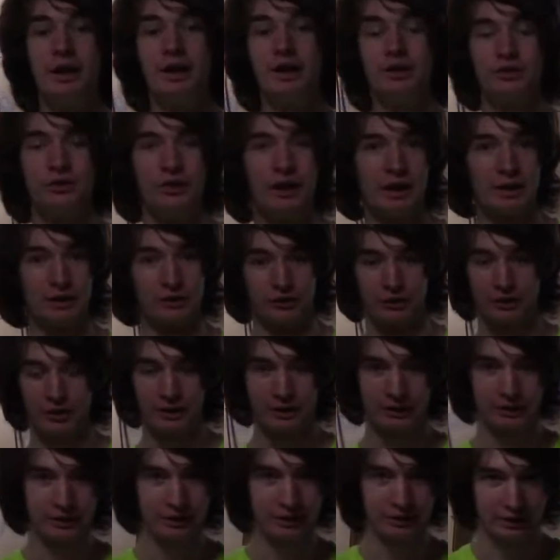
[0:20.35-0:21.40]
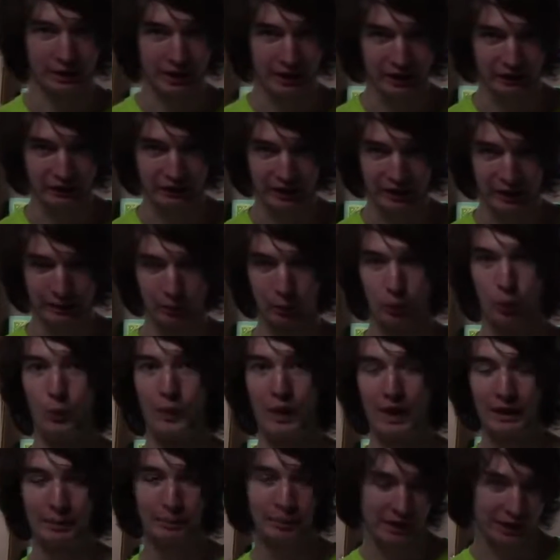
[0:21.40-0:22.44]
stairs. They are terrible.
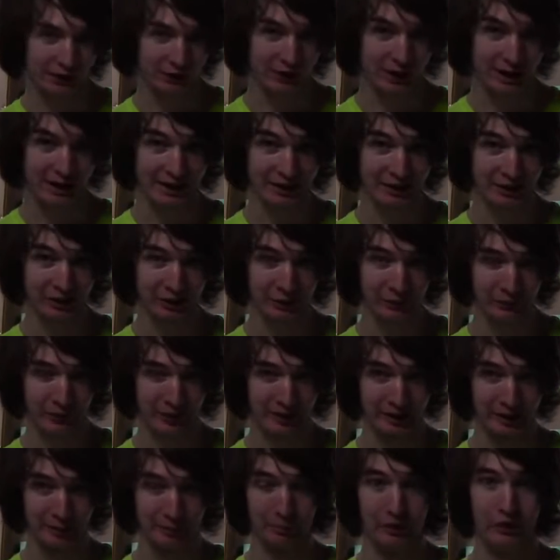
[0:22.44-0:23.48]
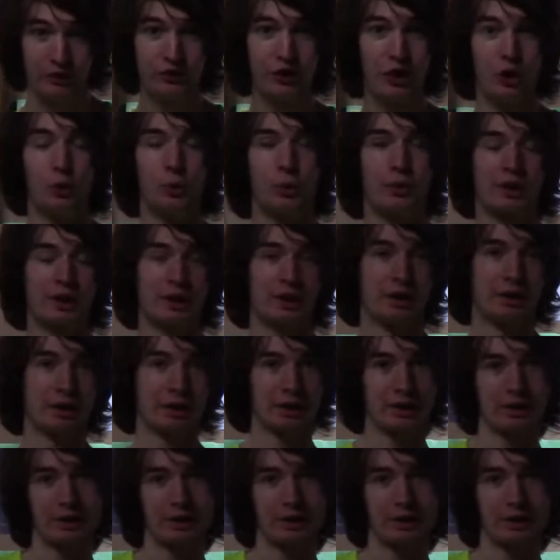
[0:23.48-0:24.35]
Why? Because I didn't invent them. So we're gonna